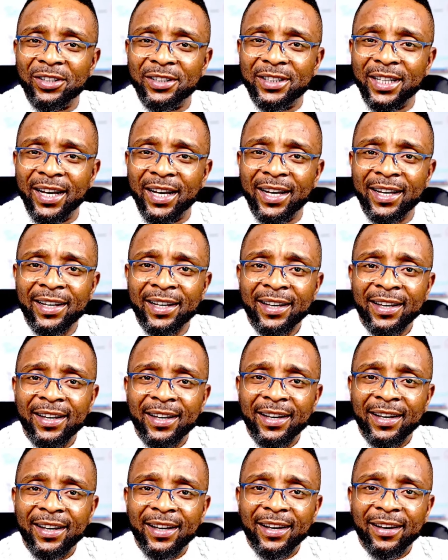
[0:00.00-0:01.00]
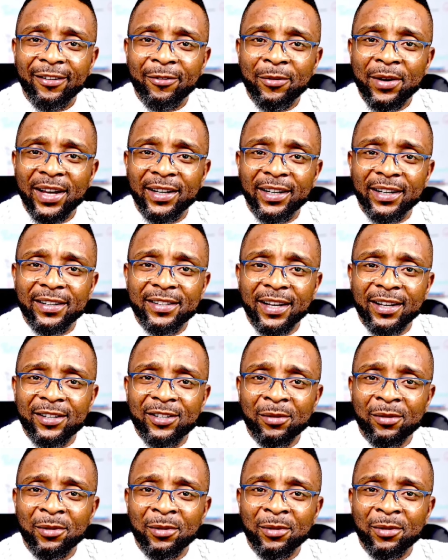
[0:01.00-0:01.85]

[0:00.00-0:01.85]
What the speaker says: eh? Where they say something.